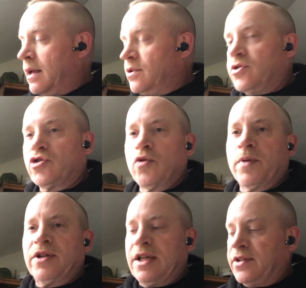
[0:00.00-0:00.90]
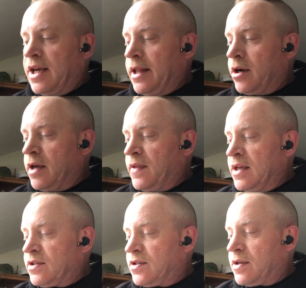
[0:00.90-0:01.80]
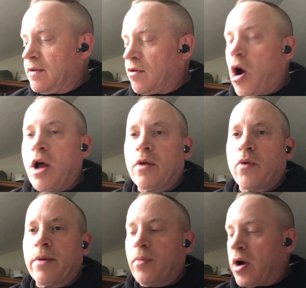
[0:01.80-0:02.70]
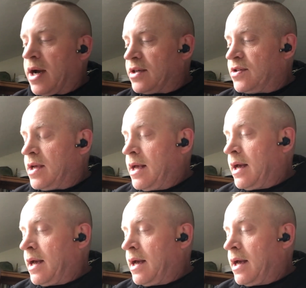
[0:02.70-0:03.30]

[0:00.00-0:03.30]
Super detailing on this, all in one box.